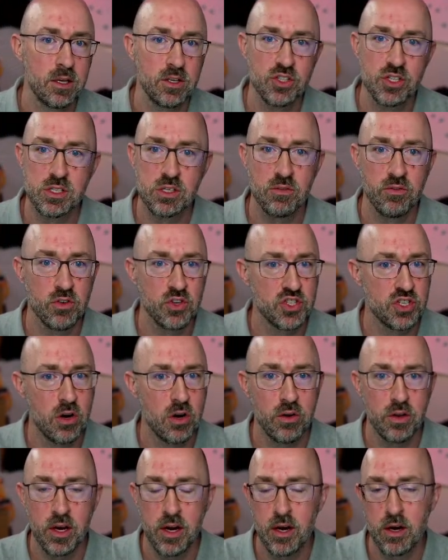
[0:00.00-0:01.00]
and just look for
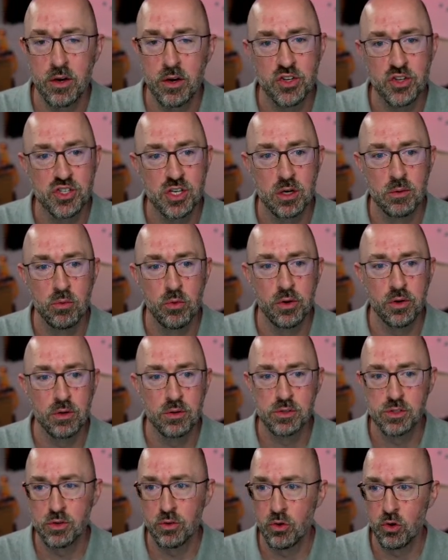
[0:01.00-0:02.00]
Charlotte area SharePoint
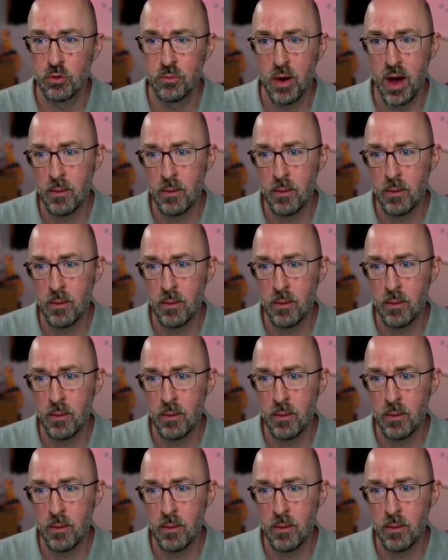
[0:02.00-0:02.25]
user group.